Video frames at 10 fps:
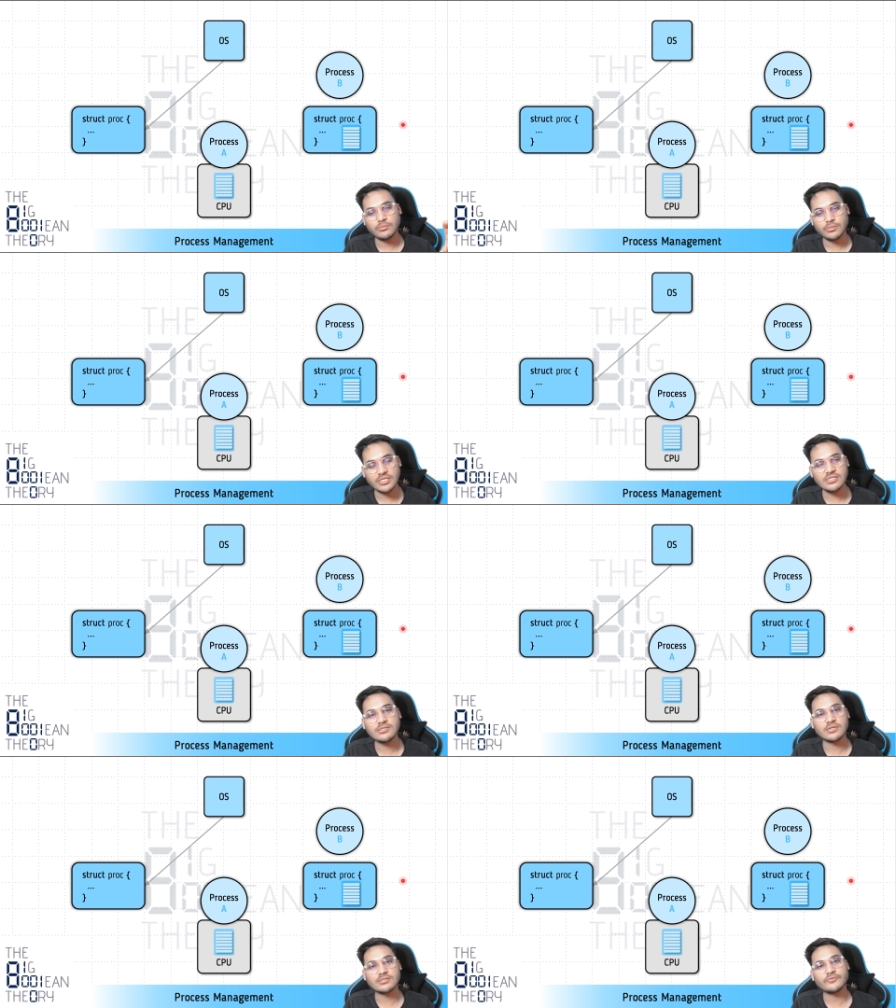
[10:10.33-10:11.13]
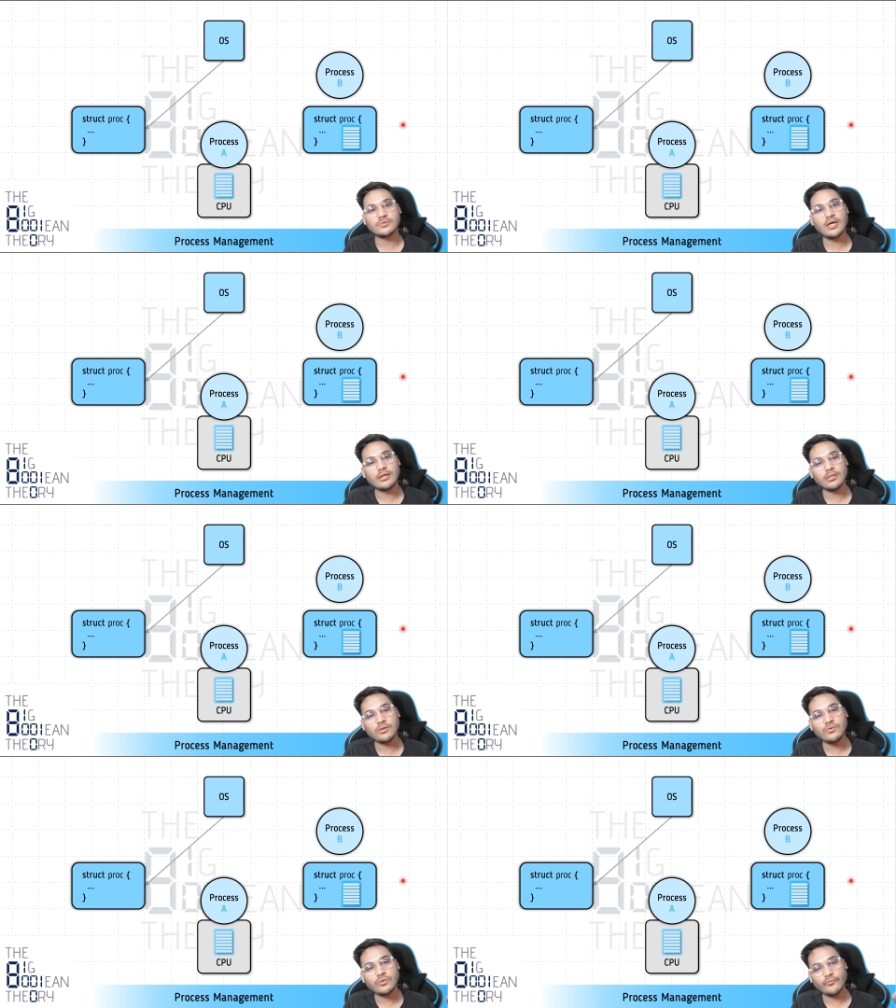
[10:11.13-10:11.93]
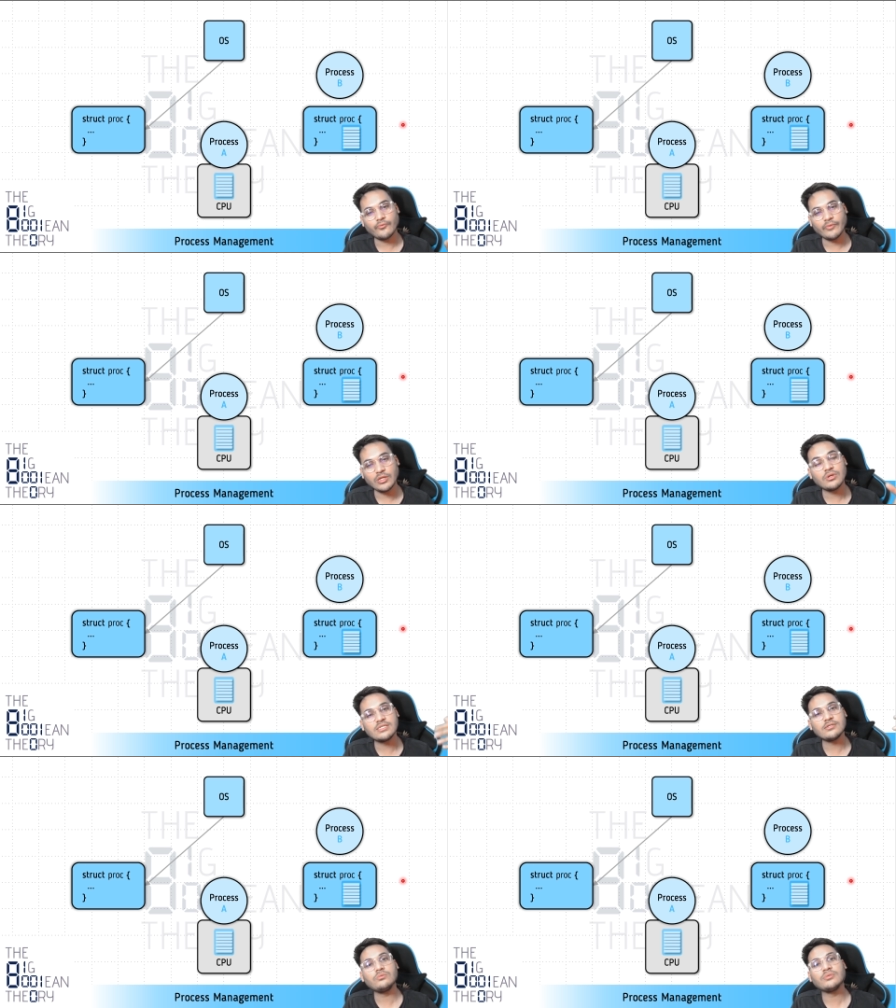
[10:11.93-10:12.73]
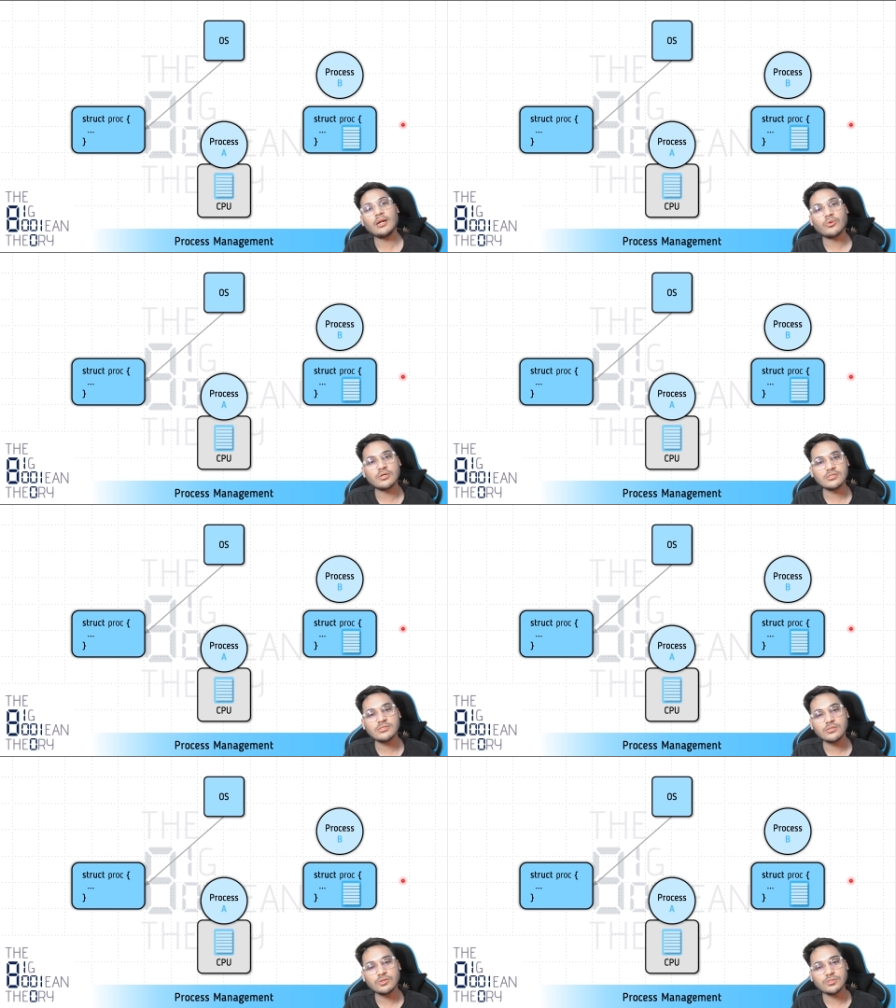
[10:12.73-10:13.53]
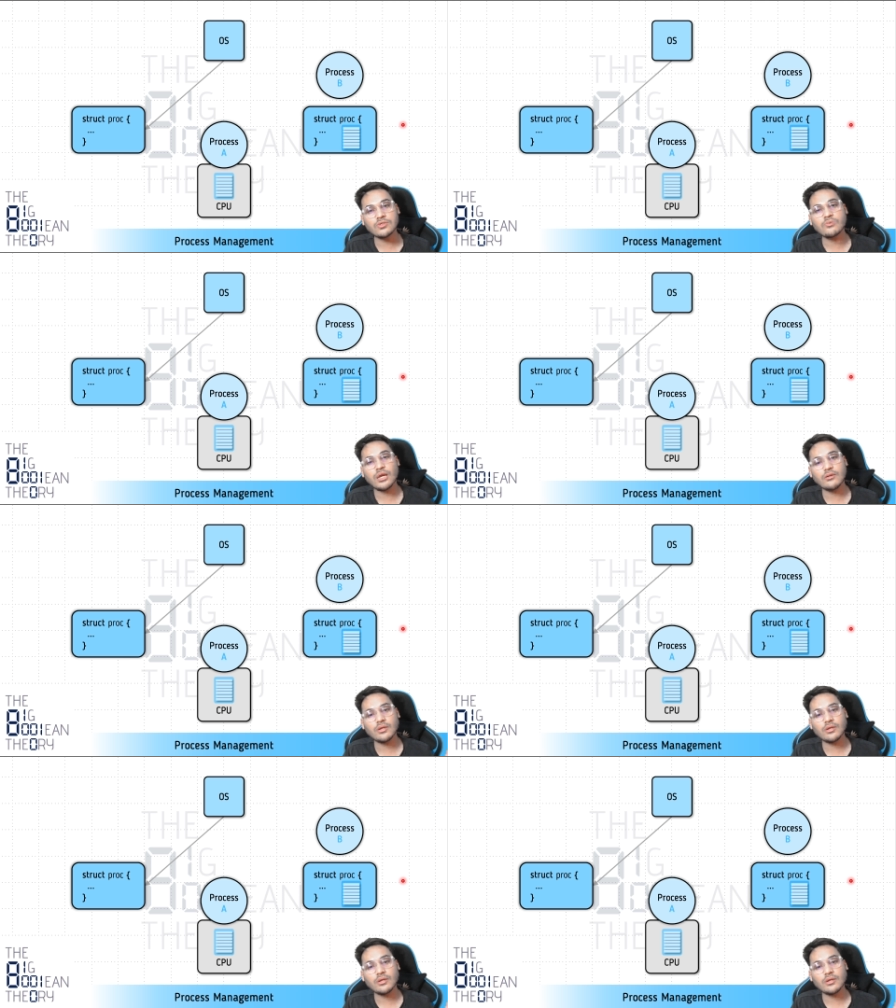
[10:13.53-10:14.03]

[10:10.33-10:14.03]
registers, so that you, when you resume that process, you resume at